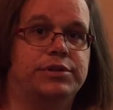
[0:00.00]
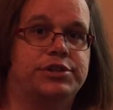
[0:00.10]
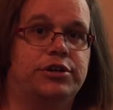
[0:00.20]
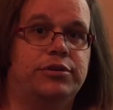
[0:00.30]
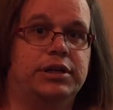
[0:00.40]

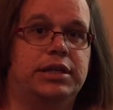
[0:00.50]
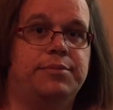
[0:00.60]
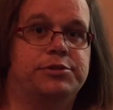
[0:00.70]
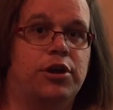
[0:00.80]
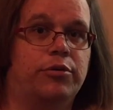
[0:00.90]
So it
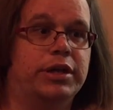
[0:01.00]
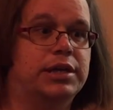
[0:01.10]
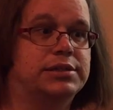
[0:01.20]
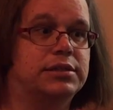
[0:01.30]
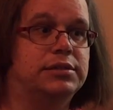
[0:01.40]
keeps going
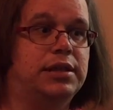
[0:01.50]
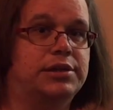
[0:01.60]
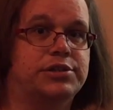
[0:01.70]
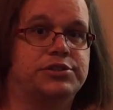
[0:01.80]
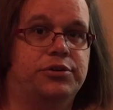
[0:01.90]
as
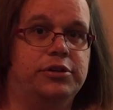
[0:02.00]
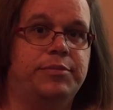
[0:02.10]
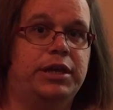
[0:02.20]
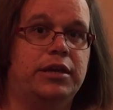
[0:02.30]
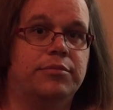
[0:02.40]
a soil
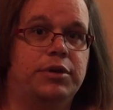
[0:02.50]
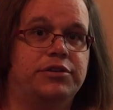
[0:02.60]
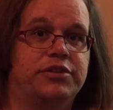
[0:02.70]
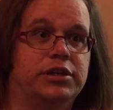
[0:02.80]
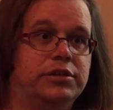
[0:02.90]
medium
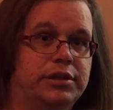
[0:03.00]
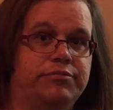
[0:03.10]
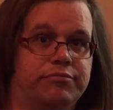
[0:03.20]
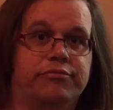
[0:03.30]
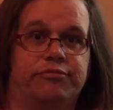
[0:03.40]
until
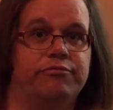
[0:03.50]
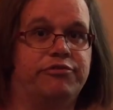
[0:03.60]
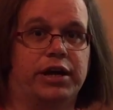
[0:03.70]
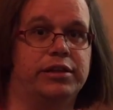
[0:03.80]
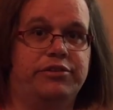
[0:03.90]
it
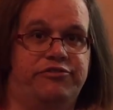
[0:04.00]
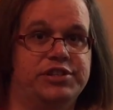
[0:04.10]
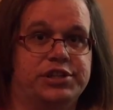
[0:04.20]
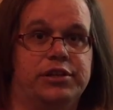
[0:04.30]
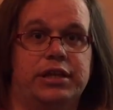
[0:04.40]
finally
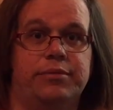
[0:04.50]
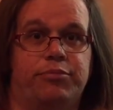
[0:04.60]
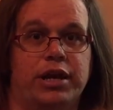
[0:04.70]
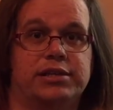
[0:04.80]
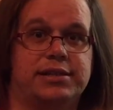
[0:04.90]
physically
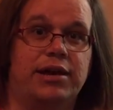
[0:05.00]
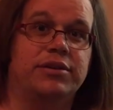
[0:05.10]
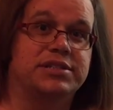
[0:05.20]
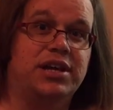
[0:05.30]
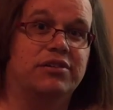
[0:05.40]
breaks down
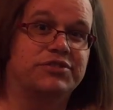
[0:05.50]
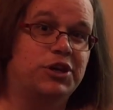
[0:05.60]
itself.